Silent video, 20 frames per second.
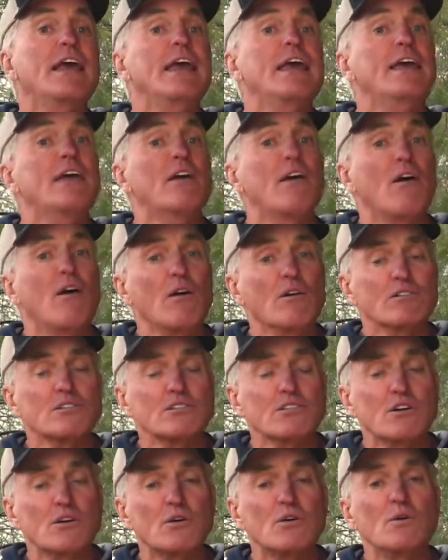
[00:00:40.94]
It
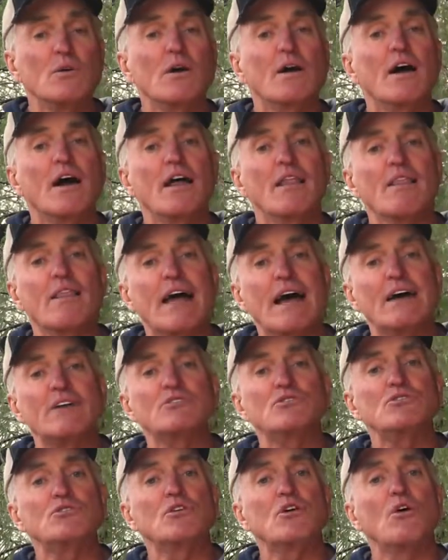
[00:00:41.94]
also
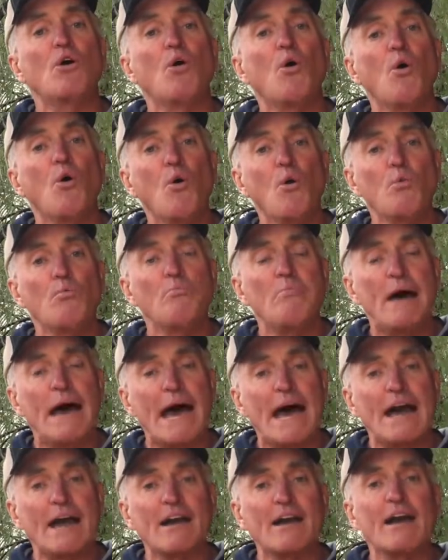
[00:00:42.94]
allows you to hold
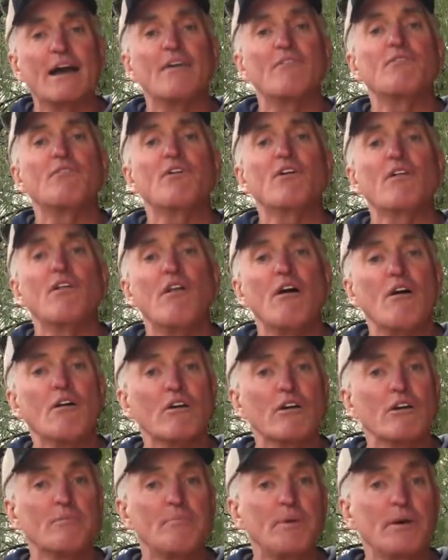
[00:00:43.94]
back for a
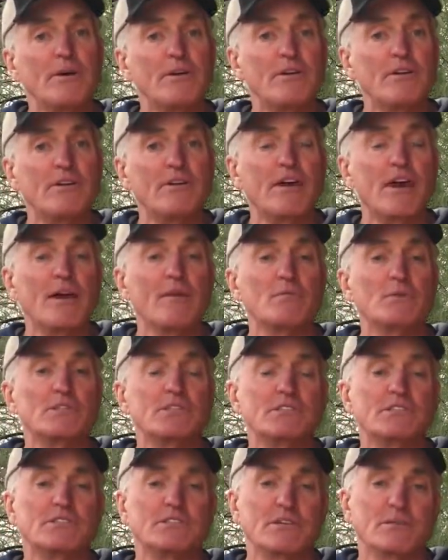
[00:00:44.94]
longer period of time, which
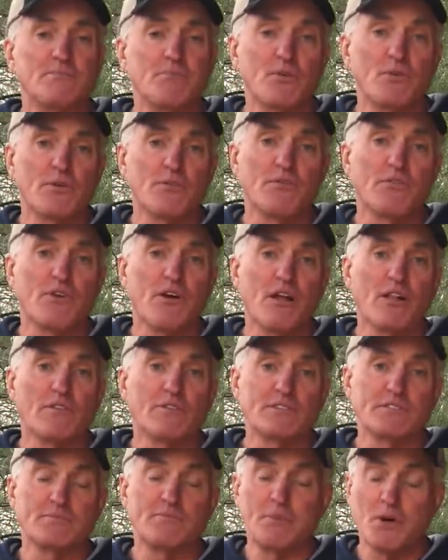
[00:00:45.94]
is important for all
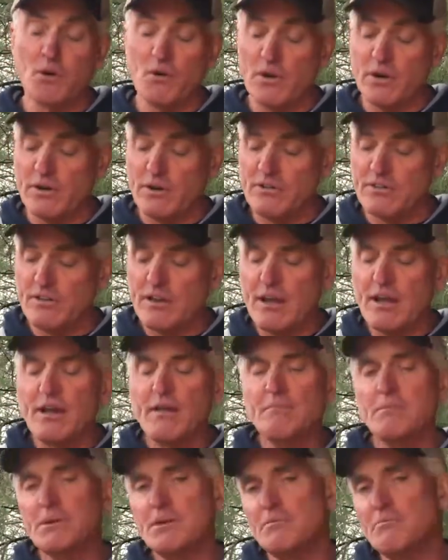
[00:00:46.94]
of us bow hunters.
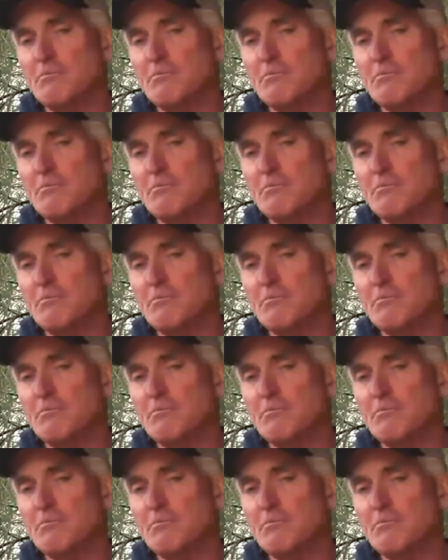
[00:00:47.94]
But the